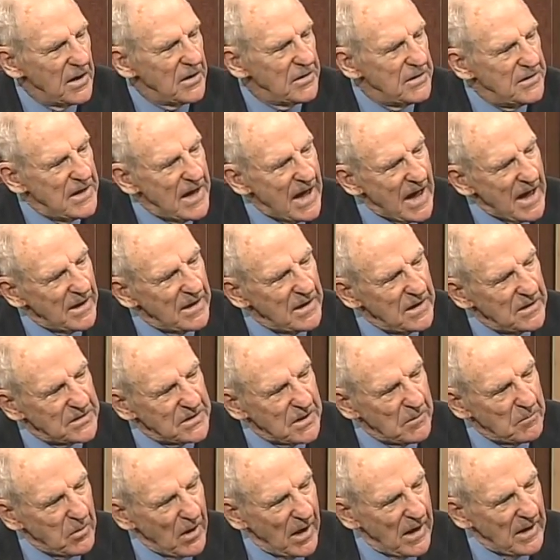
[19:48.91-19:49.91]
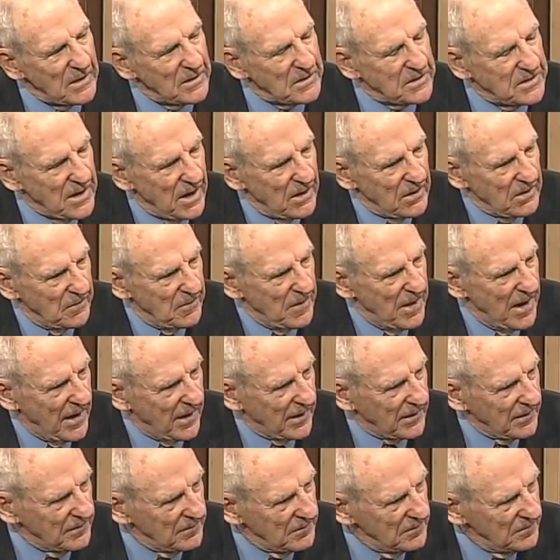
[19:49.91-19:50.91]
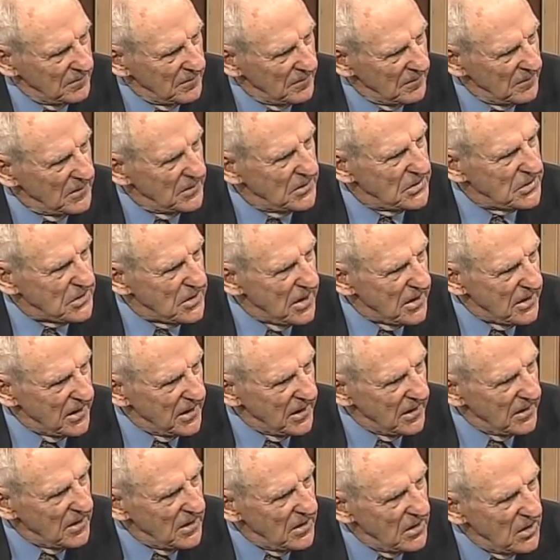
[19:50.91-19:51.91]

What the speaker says: That is the Blight Zellerback study.